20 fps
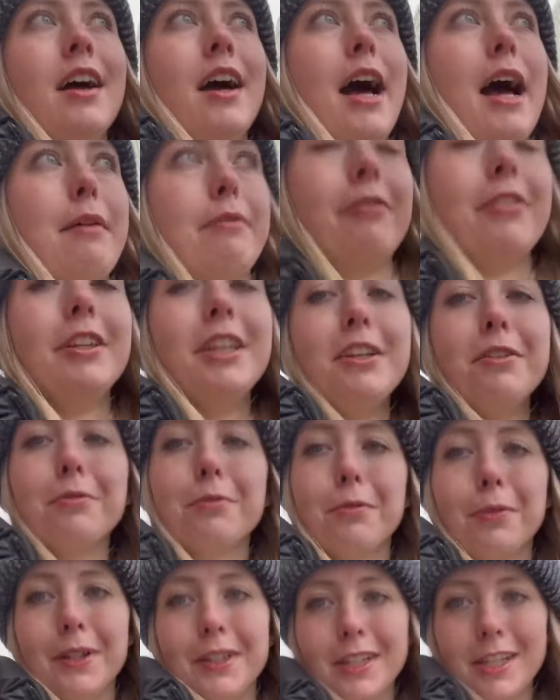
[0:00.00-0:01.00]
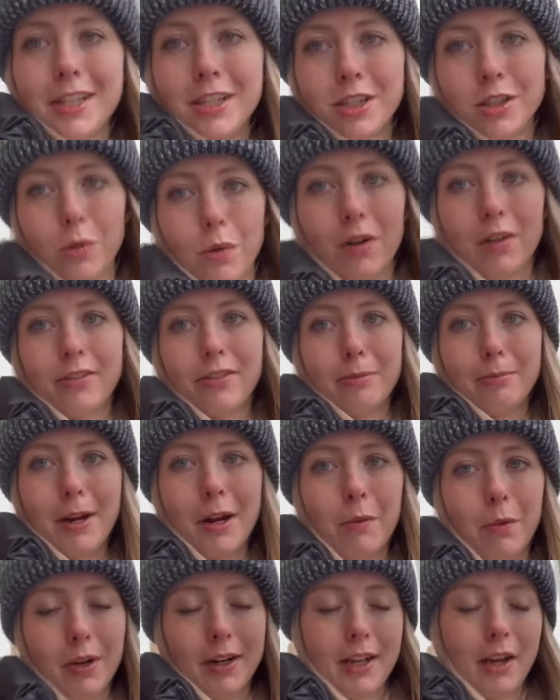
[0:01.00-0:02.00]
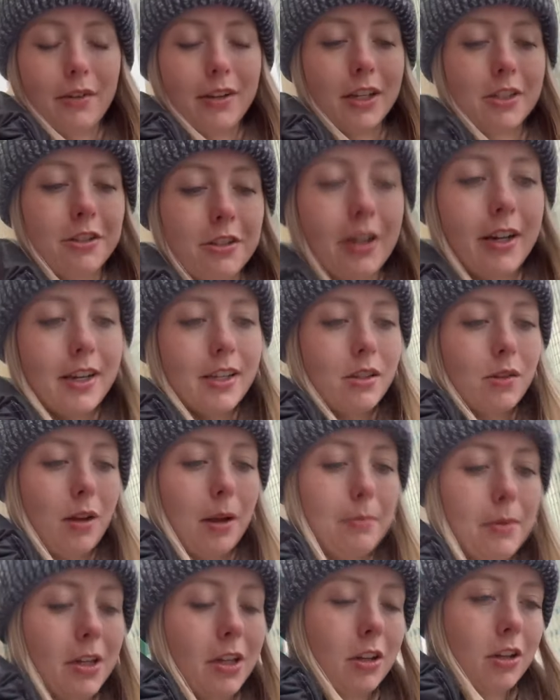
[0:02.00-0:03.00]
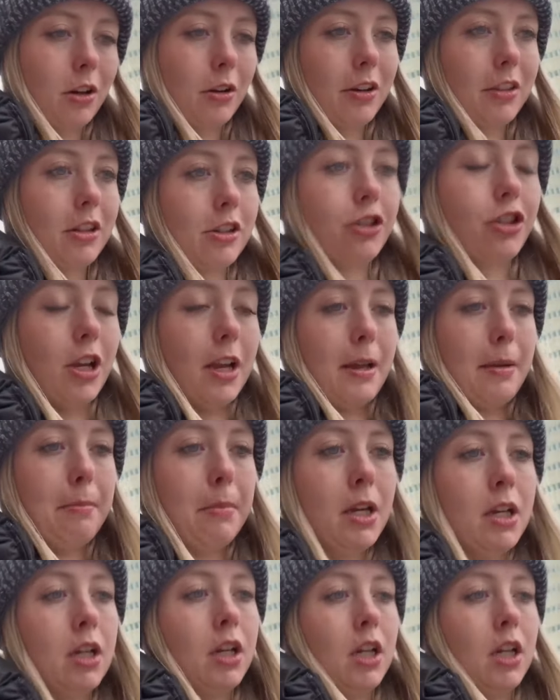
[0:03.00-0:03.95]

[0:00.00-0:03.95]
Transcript: I'm feeling really sore from my workout yesterday, so I'm gonna go to the gym,